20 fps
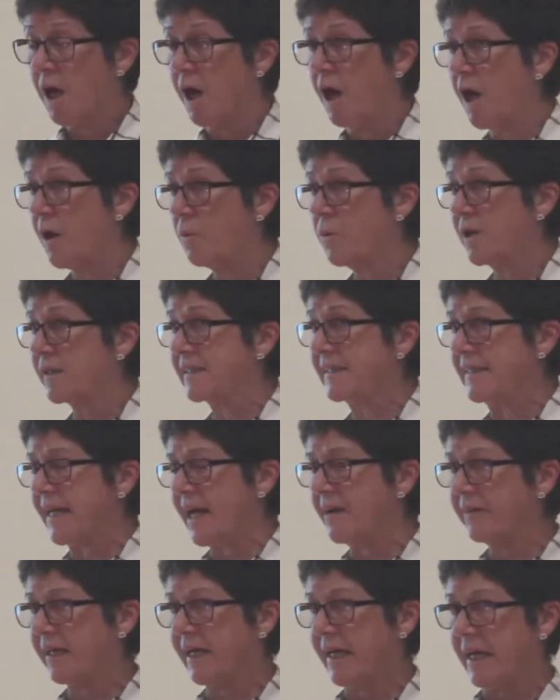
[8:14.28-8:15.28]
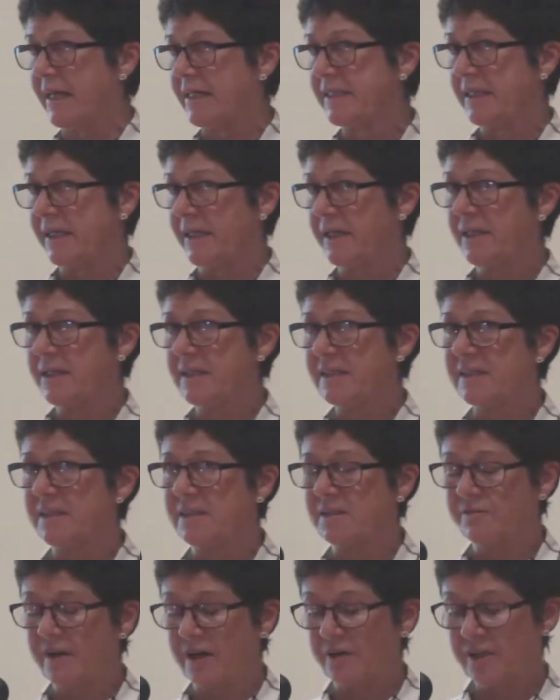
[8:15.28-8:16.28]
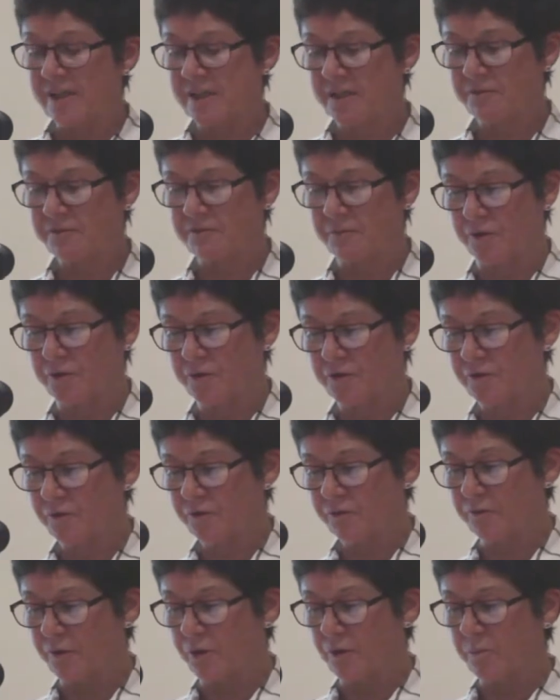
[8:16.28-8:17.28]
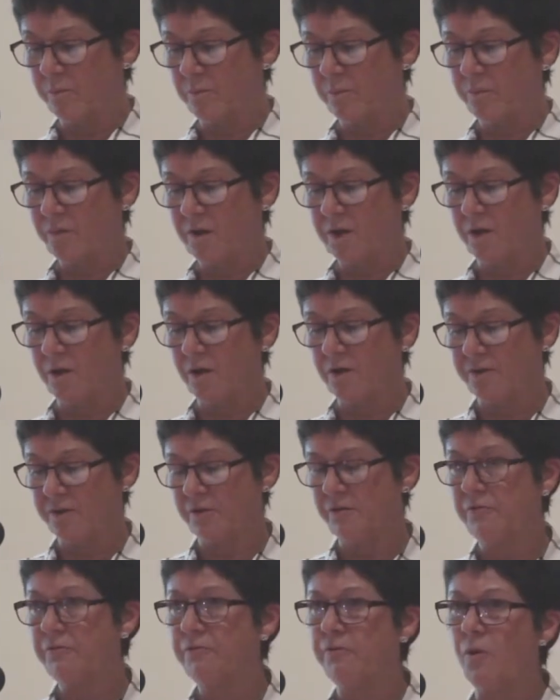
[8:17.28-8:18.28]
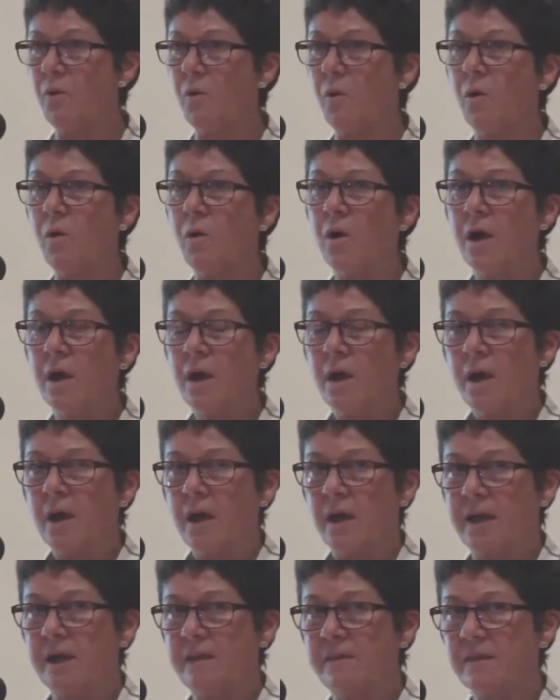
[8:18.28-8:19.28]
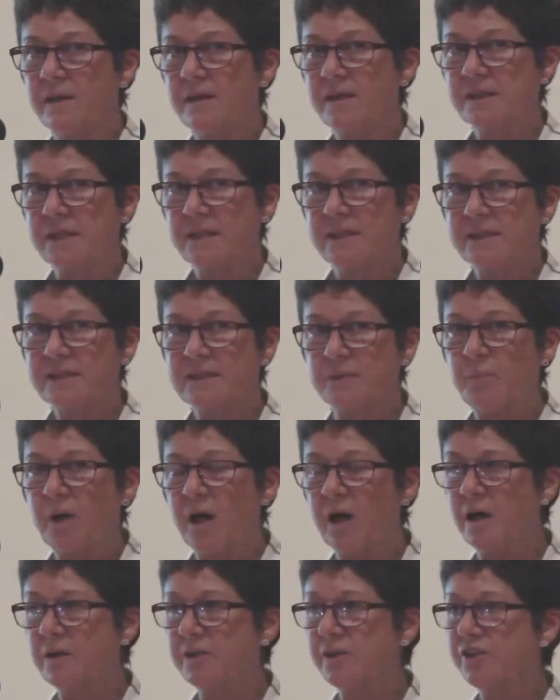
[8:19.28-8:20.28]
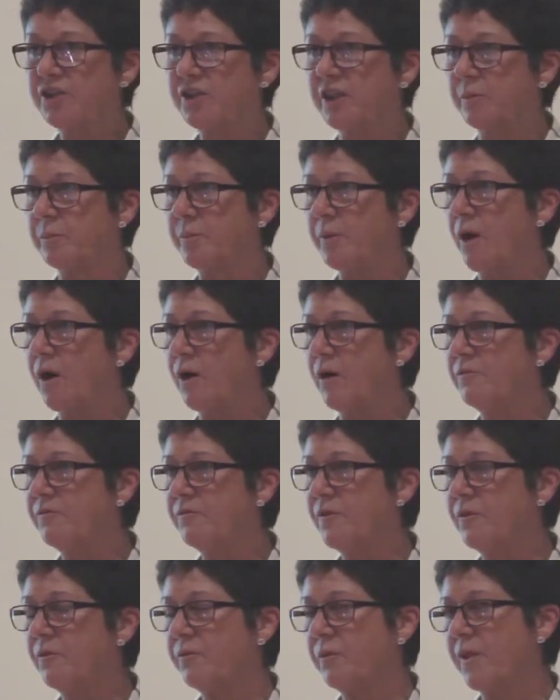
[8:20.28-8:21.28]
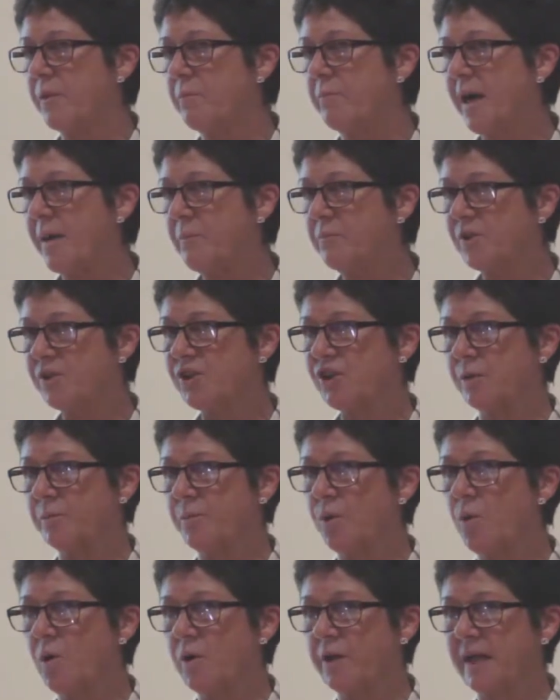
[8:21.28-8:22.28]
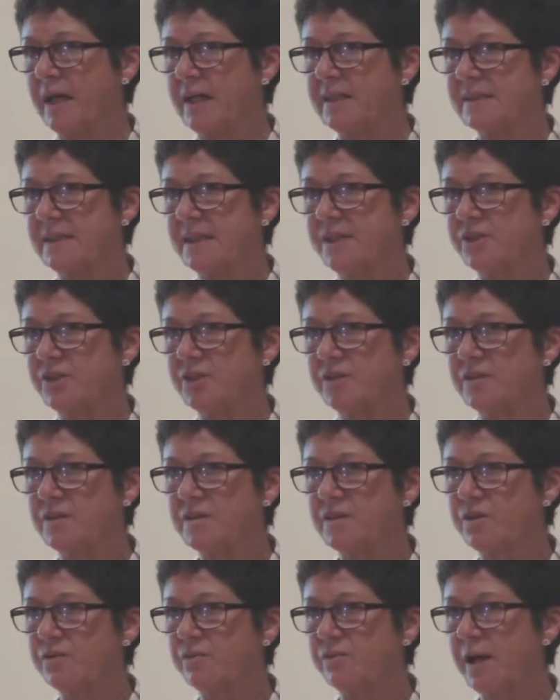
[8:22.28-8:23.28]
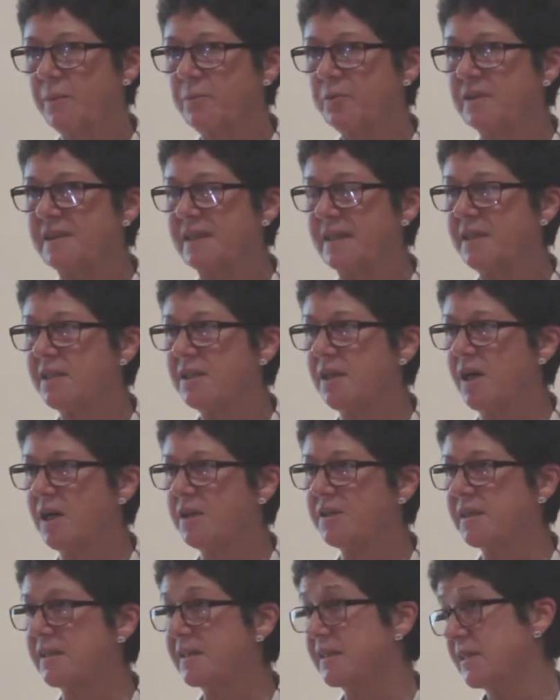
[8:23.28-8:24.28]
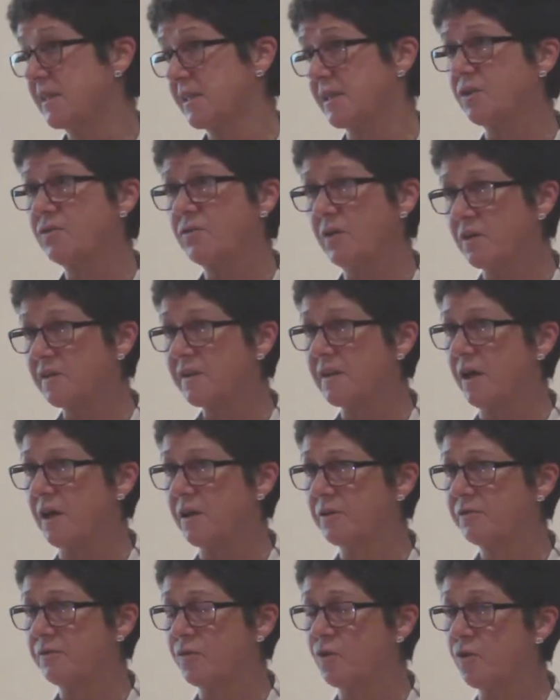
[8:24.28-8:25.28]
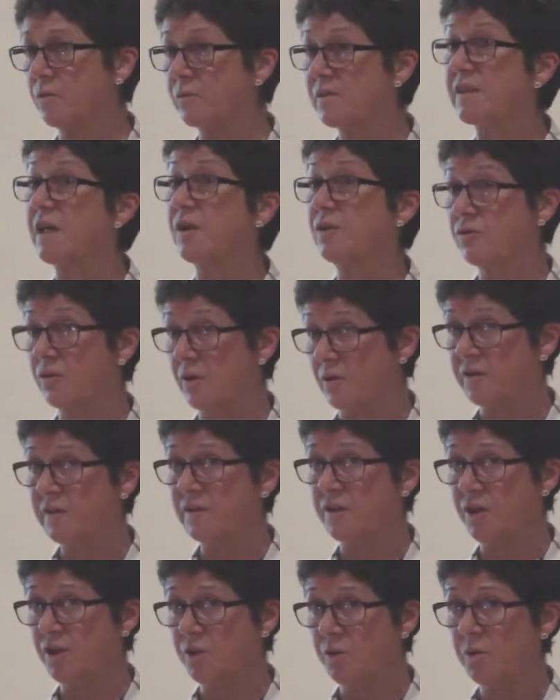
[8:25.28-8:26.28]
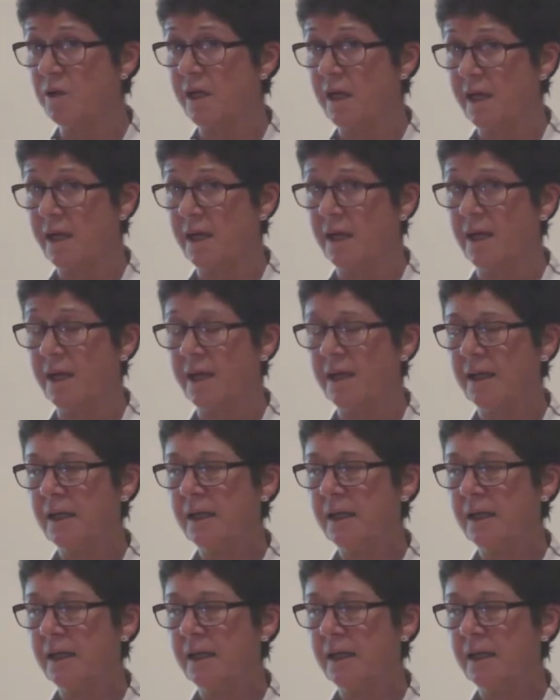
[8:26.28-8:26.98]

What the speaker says: ArtWorks Navigator is very different from the other 4 in that it's a partnership of the membership organisations that represent artists across art forms across the UK.